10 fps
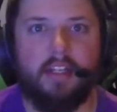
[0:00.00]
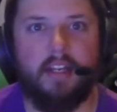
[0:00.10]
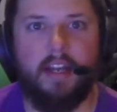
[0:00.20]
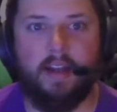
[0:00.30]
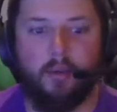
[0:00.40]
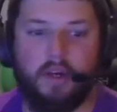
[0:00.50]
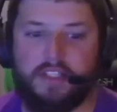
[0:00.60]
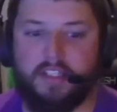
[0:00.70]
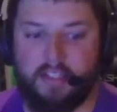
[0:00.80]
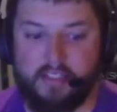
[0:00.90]
and now you're
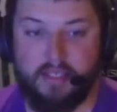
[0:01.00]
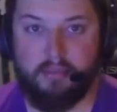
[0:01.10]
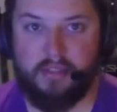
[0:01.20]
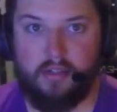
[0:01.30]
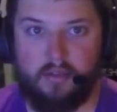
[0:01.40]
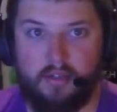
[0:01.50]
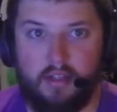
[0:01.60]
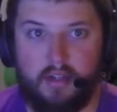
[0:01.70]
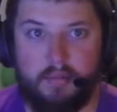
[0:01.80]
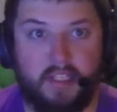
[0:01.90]
watching this episode
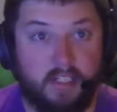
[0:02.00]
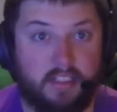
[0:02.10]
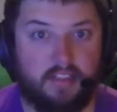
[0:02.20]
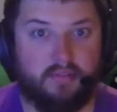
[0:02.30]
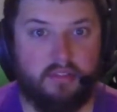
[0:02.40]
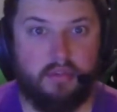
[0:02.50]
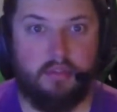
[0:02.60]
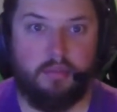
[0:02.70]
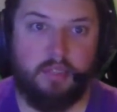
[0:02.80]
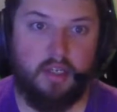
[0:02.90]
because of the
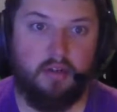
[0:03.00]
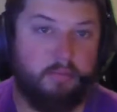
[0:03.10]
YouTube channel.